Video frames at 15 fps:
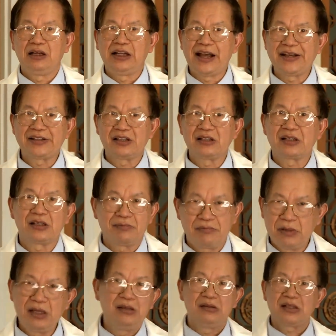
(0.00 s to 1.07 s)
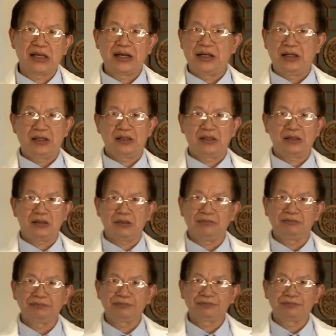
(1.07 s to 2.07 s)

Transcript: relationship inside the seed.